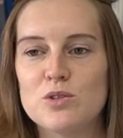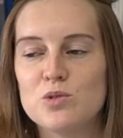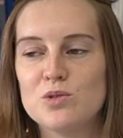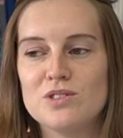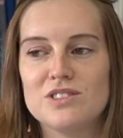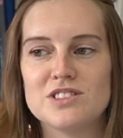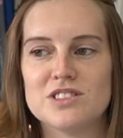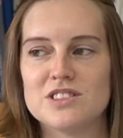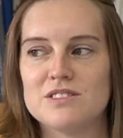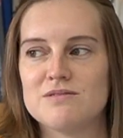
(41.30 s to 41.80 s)

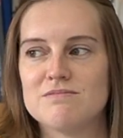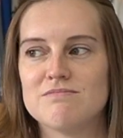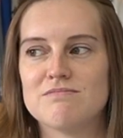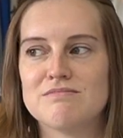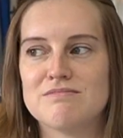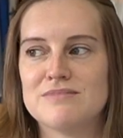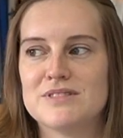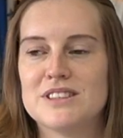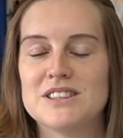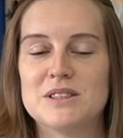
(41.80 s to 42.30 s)
all just
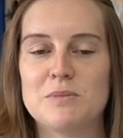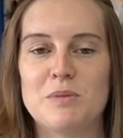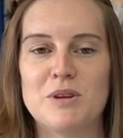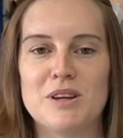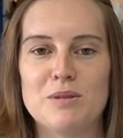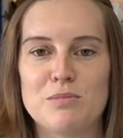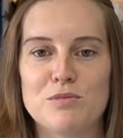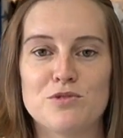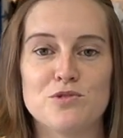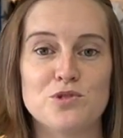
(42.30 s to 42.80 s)

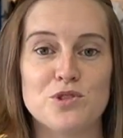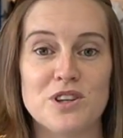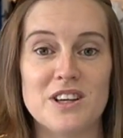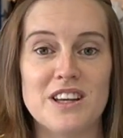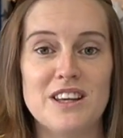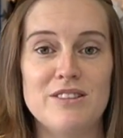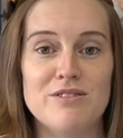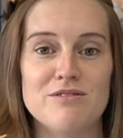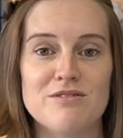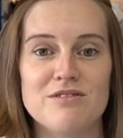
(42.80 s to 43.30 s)
disappeared before
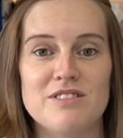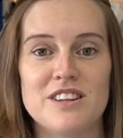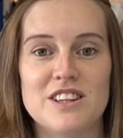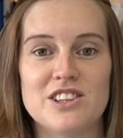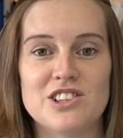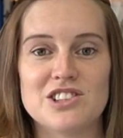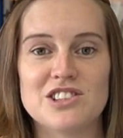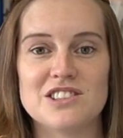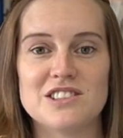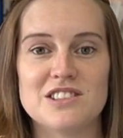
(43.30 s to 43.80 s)
I even
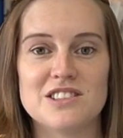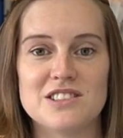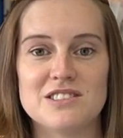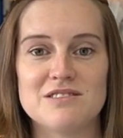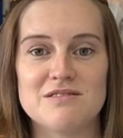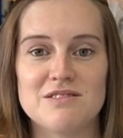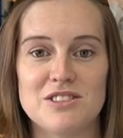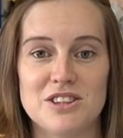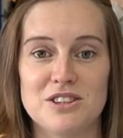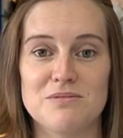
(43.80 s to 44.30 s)
finished
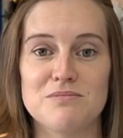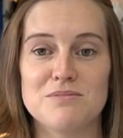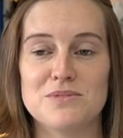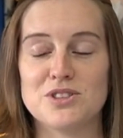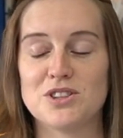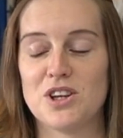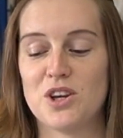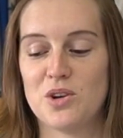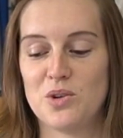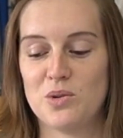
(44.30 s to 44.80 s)
them.
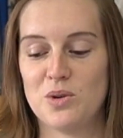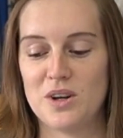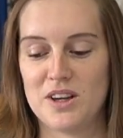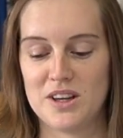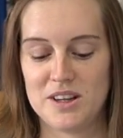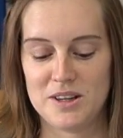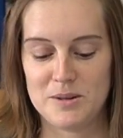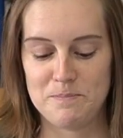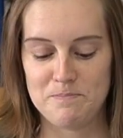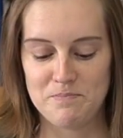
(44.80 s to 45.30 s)
So
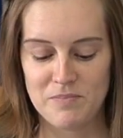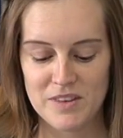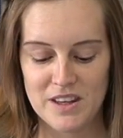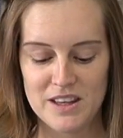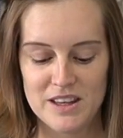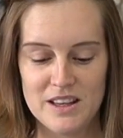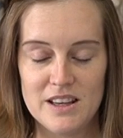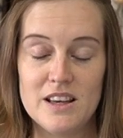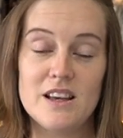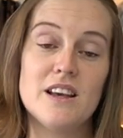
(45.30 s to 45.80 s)
um,
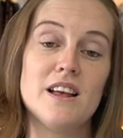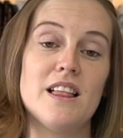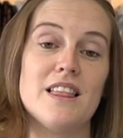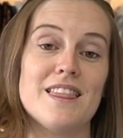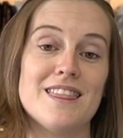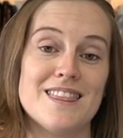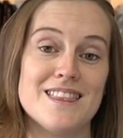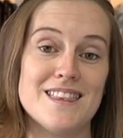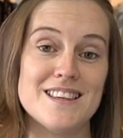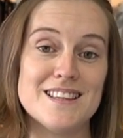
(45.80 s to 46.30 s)

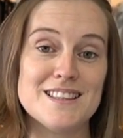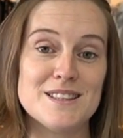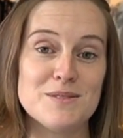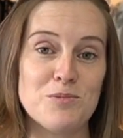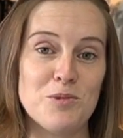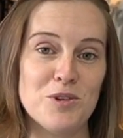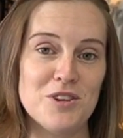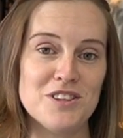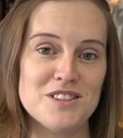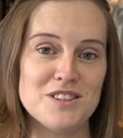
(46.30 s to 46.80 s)
this
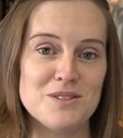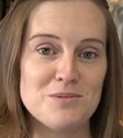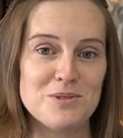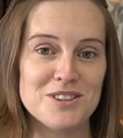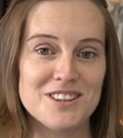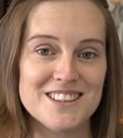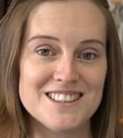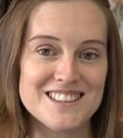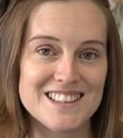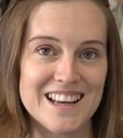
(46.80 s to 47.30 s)
one is the
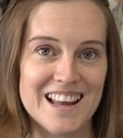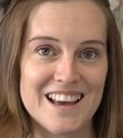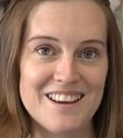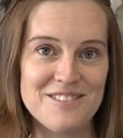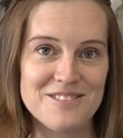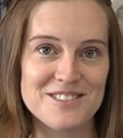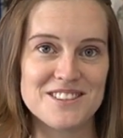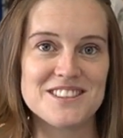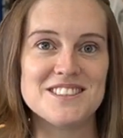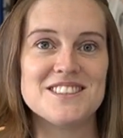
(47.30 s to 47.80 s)
one that's
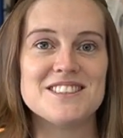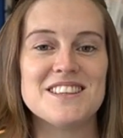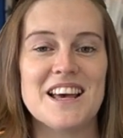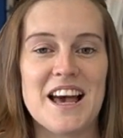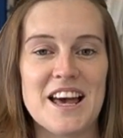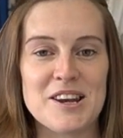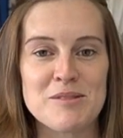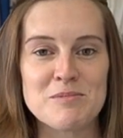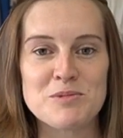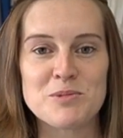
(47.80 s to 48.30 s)
left. This is
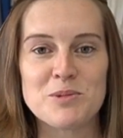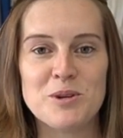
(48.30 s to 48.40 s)
Adam's